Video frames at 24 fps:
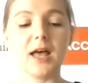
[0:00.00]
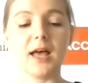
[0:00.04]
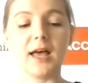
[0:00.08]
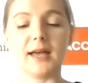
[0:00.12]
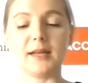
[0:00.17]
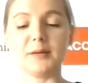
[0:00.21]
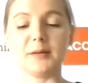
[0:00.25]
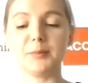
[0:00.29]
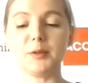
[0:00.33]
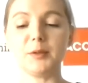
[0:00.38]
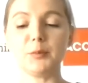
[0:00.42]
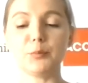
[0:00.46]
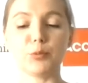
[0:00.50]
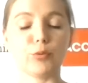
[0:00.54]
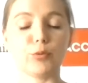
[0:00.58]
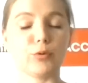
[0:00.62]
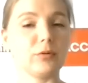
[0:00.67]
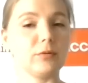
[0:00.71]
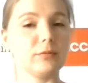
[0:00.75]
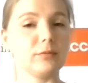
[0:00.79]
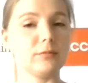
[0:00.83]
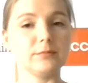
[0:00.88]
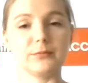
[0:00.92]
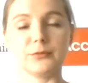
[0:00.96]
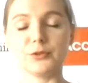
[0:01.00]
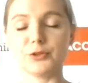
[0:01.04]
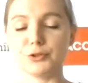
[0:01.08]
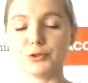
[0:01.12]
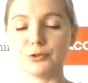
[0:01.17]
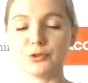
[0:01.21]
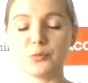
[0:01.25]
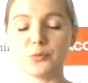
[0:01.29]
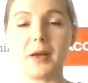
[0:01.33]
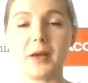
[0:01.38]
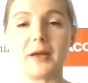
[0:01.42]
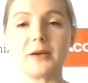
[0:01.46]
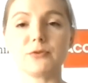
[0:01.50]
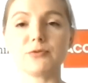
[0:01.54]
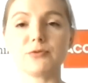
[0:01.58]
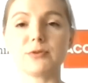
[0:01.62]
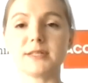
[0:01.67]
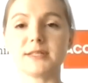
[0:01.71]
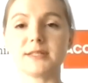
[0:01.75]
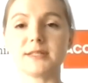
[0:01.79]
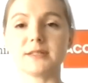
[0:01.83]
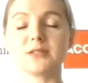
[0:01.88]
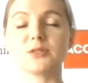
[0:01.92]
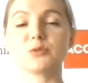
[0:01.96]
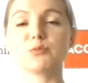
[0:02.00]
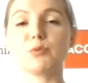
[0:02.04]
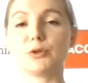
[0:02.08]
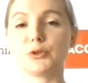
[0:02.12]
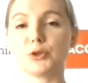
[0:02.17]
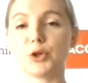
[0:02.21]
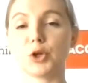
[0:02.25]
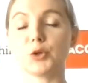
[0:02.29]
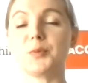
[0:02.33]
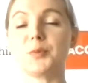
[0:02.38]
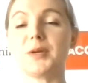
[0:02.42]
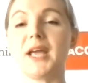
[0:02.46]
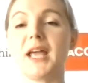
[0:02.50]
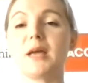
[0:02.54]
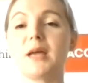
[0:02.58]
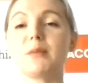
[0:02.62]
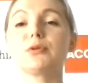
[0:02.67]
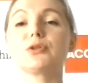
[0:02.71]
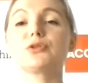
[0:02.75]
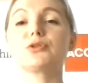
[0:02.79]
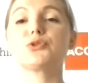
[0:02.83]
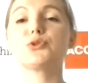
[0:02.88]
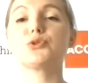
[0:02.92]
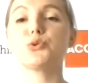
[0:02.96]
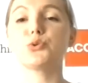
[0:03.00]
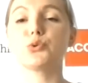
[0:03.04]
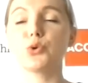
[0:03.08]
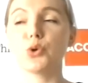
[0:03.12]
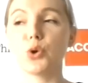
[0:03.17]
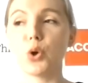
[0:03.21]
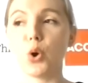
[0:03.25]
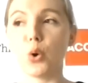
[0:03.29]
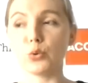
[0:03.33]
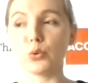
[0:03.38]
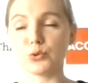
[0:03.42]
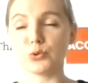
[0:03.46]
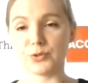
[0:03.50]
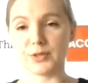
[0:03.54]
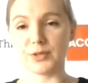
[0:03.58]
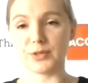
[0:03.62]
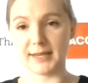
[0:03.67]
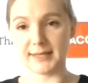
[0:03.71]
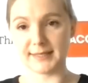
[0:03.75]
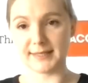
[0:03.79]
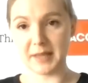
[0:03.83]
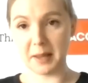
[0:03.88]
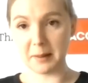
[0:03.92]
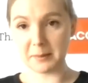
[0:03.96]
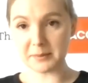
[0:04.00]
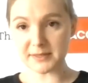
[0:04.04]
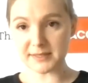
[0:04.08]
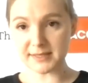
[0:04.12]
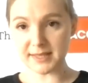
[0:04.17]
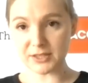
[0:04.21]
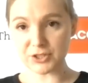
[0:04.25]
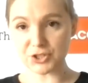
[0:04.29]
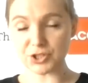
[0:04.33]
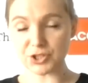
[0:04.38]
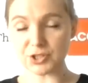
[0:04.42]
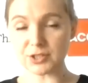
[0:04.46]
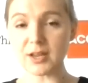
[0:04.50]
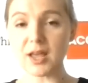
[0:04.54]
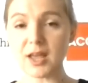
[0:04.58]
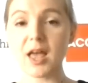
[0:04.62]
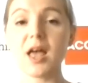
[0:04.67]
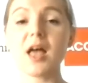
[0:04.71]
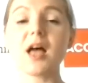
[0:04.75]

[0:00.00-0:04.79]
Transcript: and people, due to many reasons, will not be able to go to the exam session,